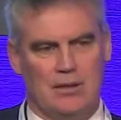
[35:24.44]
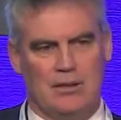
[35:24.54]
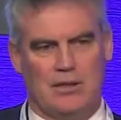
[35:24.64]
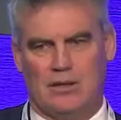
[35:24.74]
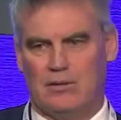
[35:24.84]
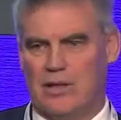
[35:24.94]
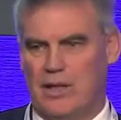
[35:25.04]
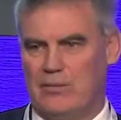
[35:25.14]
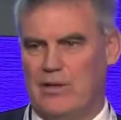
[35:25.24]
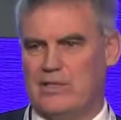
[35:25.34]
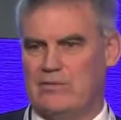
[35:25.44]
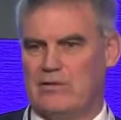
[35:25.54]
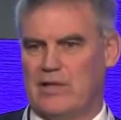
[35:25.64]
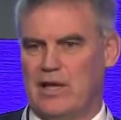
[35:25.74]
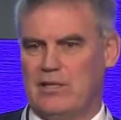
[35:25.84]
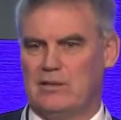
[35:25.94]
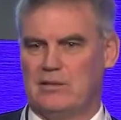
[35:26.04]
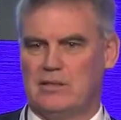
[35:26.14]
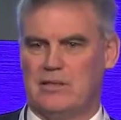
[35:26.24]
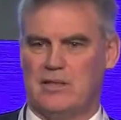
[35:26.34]
The key reason for that
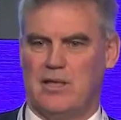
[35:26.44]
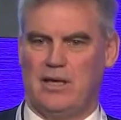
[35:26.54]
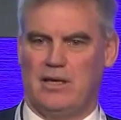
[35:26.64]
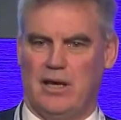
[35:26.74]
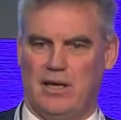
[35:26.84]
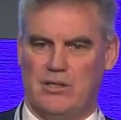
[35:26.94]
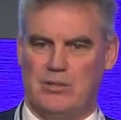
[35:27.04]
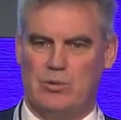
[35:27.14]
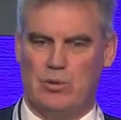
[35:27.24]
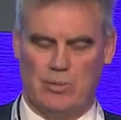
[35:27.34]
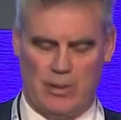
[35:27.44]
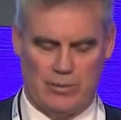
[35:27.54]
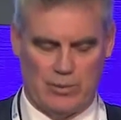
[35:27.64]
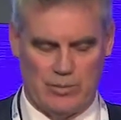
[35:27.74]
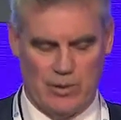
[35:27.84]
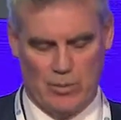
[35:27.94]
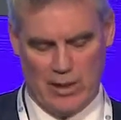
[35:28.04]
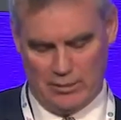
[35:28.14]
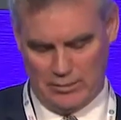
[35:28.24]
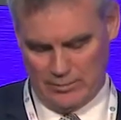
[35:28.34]
is again how to support people to be
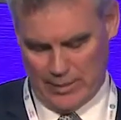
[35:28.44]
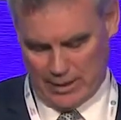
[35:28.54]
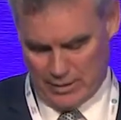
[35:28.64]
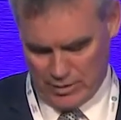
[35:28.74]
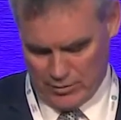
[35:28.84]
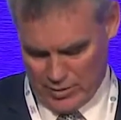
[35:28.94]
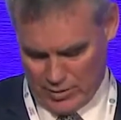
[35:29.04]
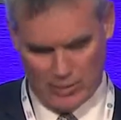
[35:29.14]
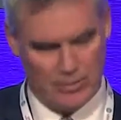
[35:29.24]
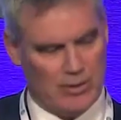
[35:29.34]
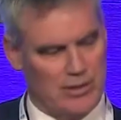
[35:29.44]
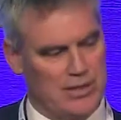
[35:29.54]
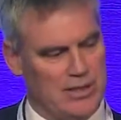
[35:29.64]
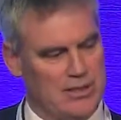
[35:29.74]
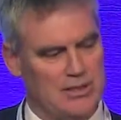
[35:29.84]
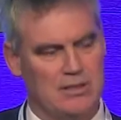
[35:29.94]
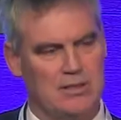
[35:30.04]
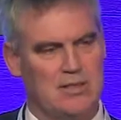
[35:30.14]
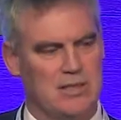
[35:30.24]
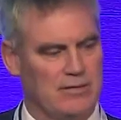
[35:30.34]
well back into their own communities
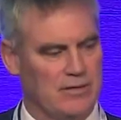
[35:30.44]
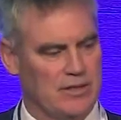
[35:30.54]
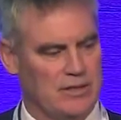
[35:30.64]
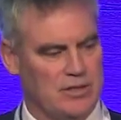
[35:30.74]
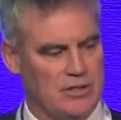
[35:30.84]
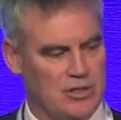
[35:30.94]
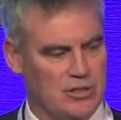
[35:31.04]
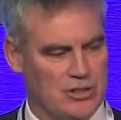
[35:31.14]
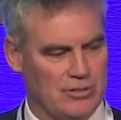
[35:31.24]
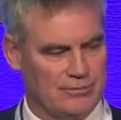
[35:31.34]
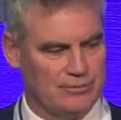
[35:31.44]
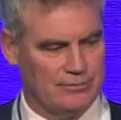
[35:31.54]
instead of an institution.